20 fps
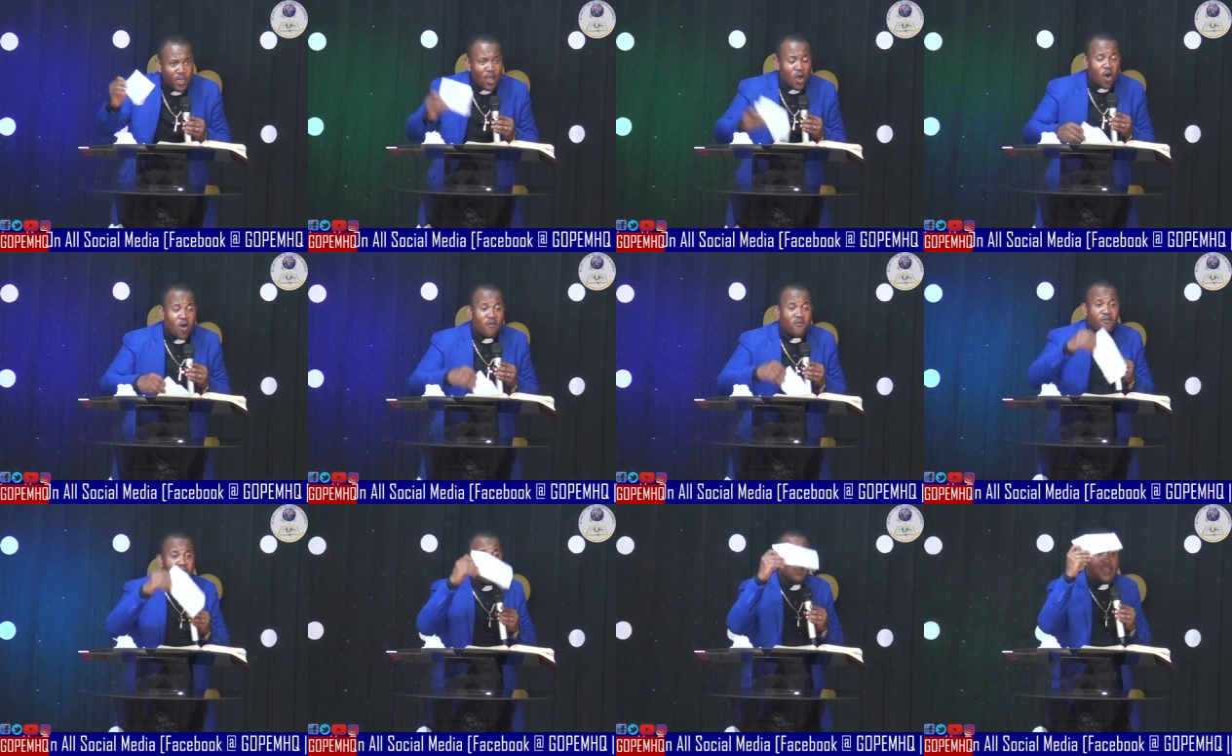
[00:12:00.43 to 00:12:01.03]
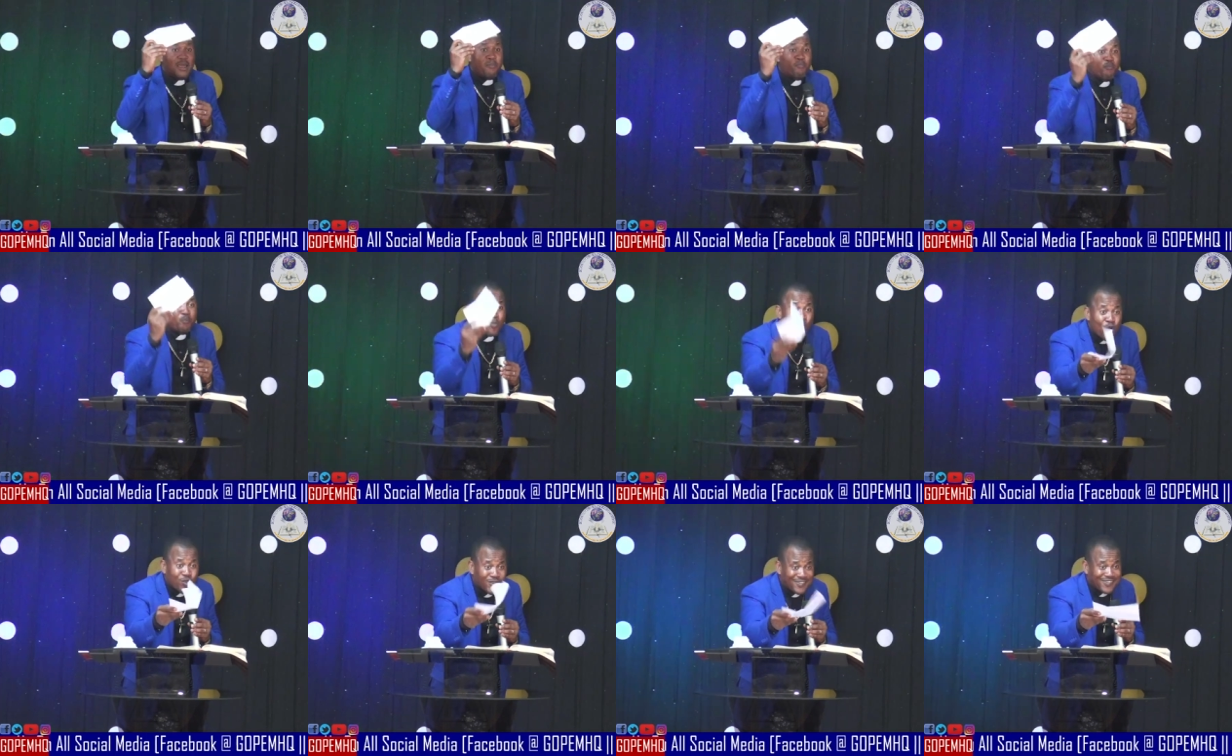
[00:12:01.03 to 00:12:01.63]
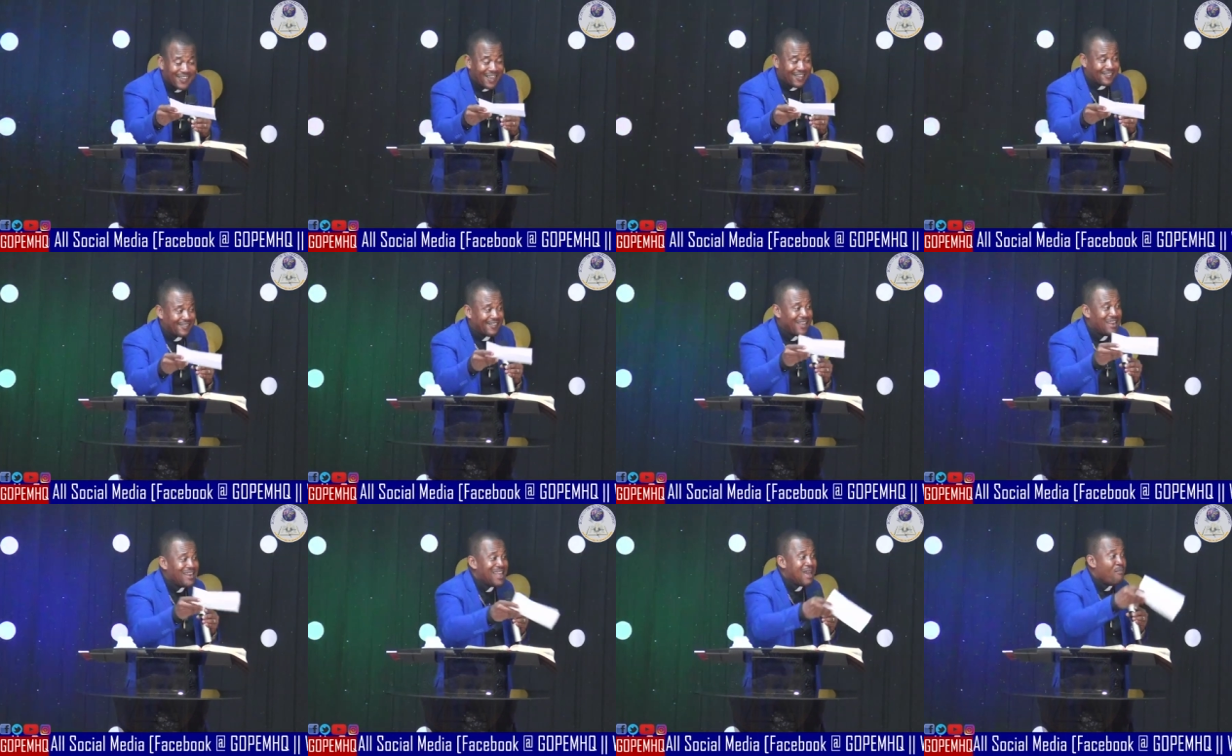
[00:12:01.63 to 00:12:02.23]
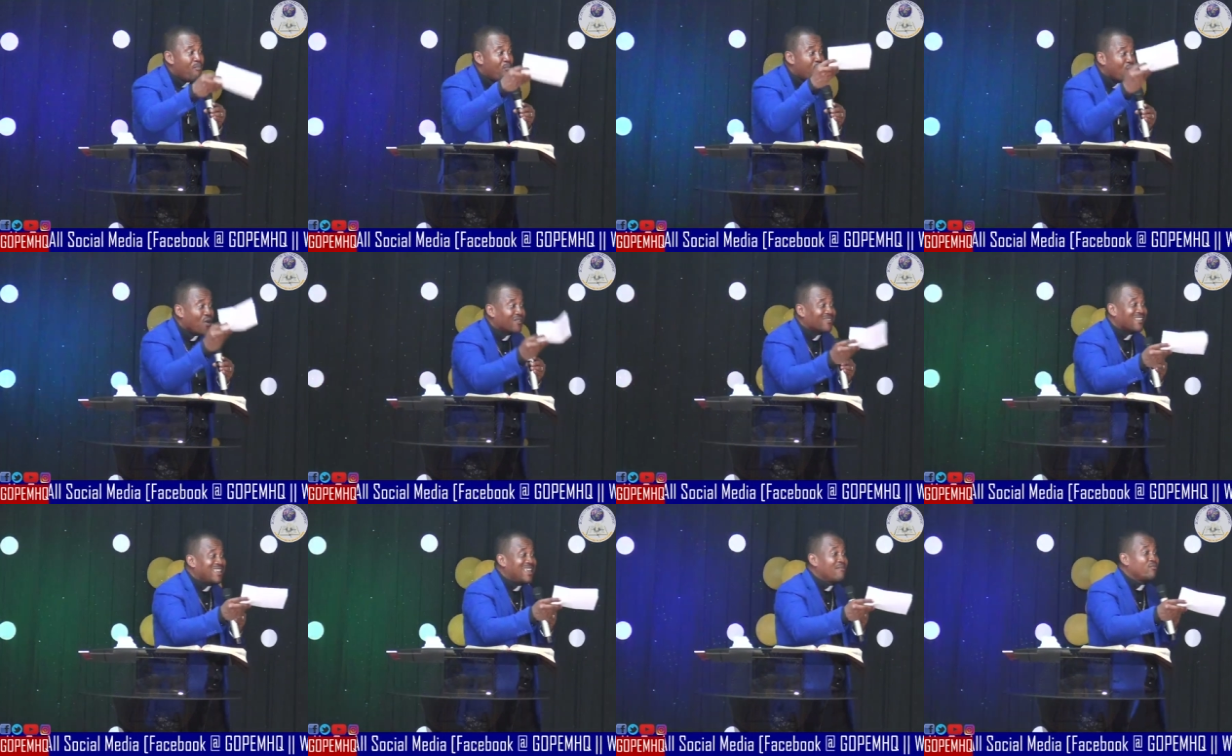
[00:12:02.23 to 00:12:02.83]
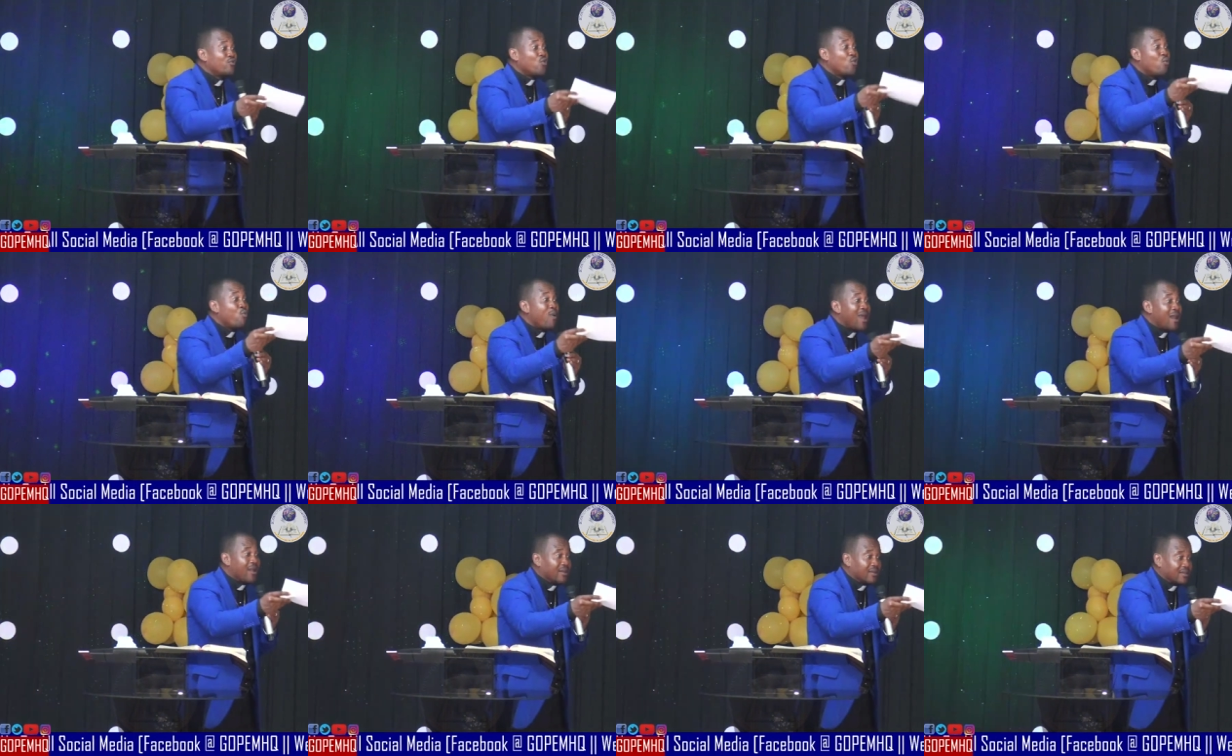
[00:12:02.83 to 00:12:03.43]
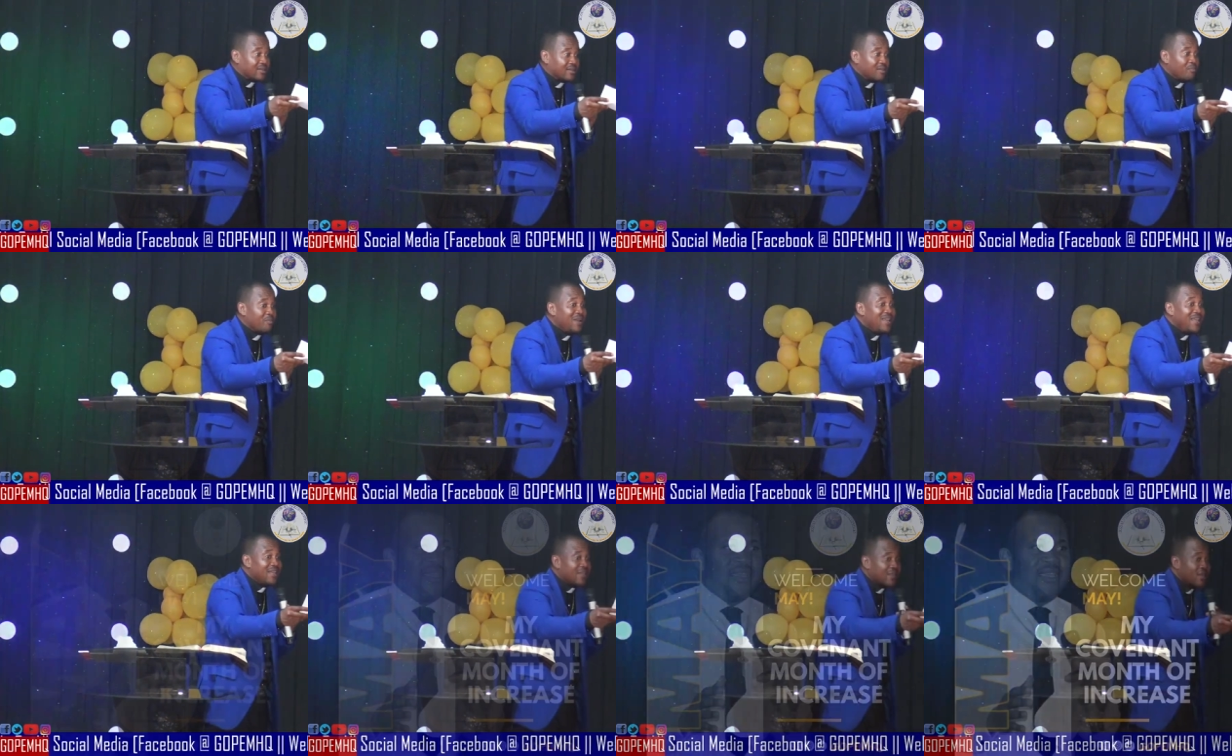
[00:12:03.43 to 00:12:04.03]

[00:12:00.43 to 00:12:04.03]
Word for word: of the process that brought him to wealth, please